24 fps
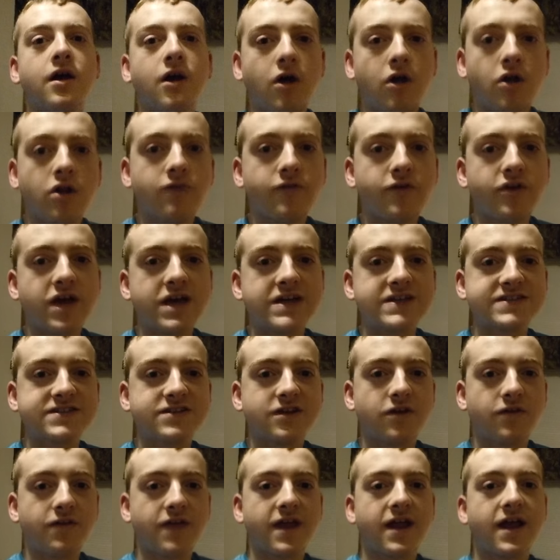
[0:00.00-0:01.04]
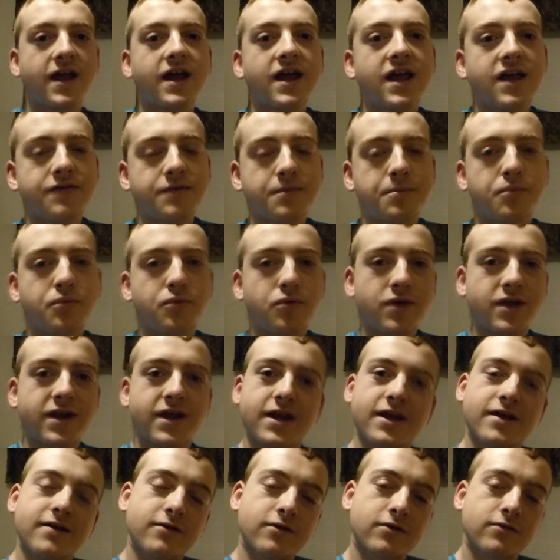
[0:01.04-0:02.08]
all of you guys know that I have a
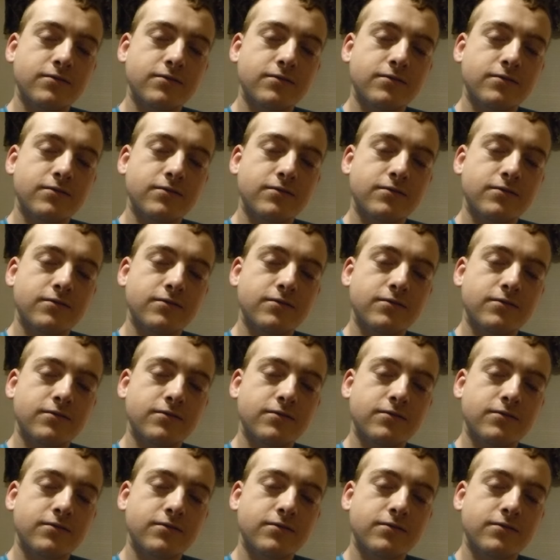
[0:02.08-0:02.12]
pretty in